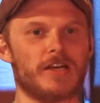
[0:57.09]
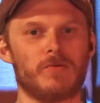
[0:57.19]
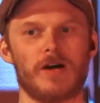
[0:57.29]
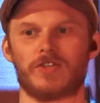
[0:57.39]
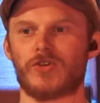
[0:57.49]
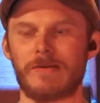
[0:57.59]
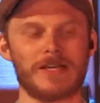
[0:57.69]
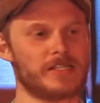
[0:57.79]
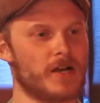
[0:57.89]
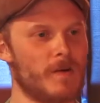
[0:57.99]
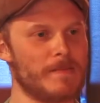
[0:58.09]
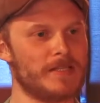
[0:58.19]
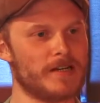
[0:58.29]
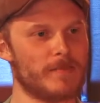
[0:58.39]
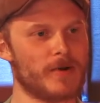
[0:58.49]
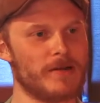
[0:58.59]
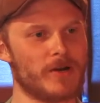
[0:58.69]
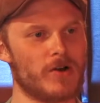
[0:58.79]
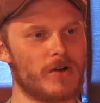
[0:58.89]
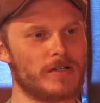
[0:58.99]
3 weeks ago when we did our
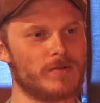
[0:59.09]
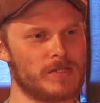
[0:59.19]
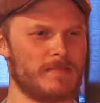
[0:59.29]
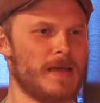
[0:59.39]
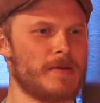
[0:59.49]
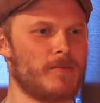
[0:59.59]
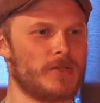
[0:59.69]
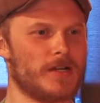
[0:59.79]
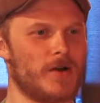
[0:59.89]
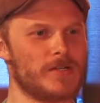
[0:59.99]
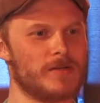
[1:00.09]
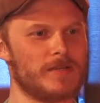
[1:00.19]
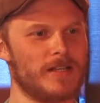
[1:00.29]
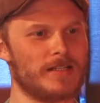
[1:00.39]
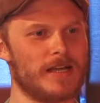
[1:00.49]
pre-record? Was it maybe a month ago or something like that?